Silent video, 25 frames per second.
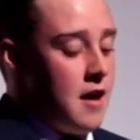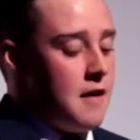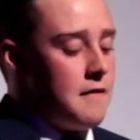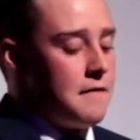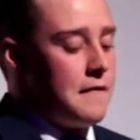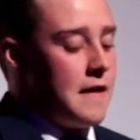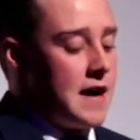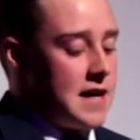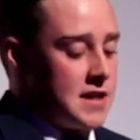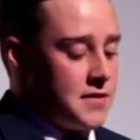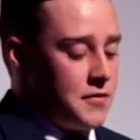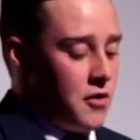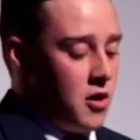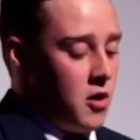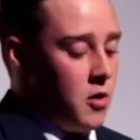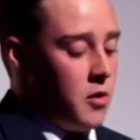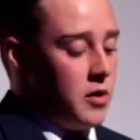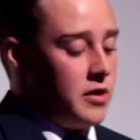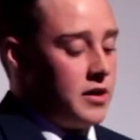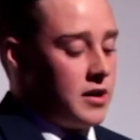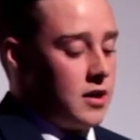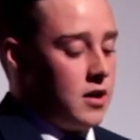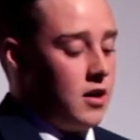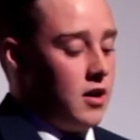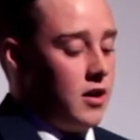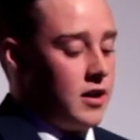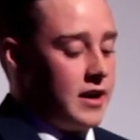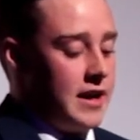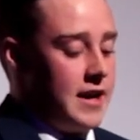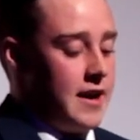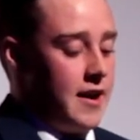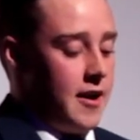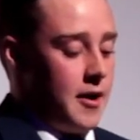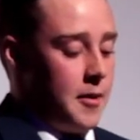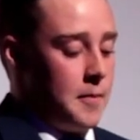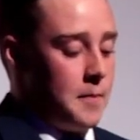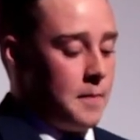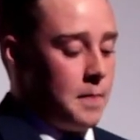Fast forward the clock a
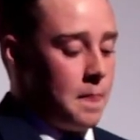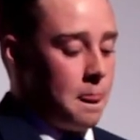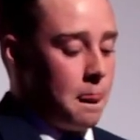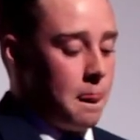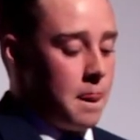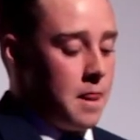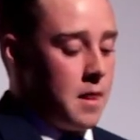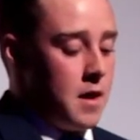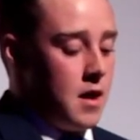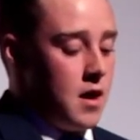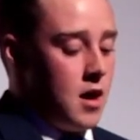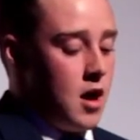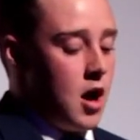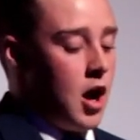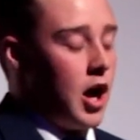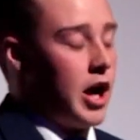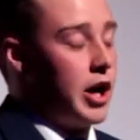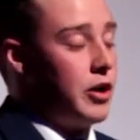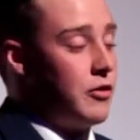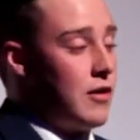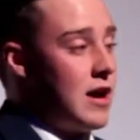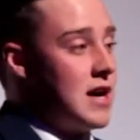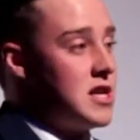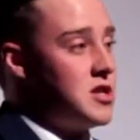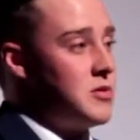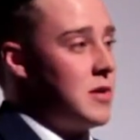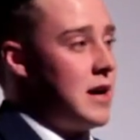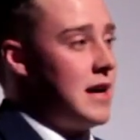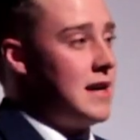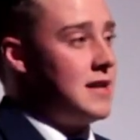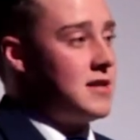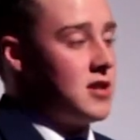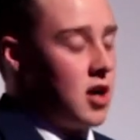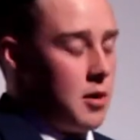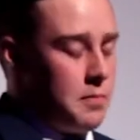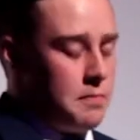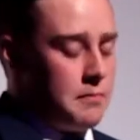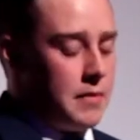year. I
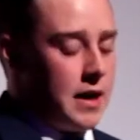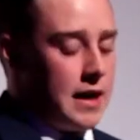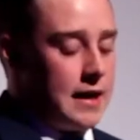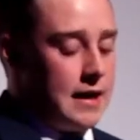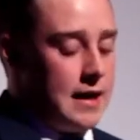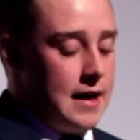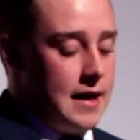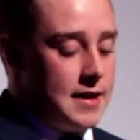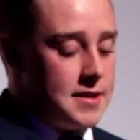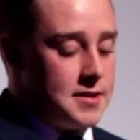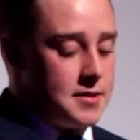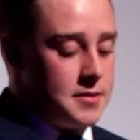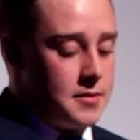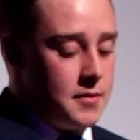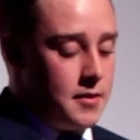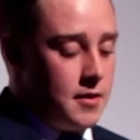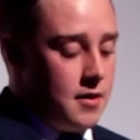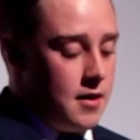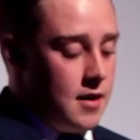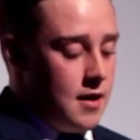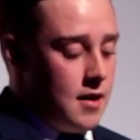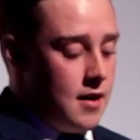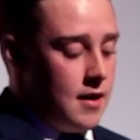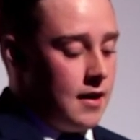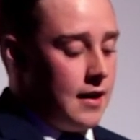graduated top of my class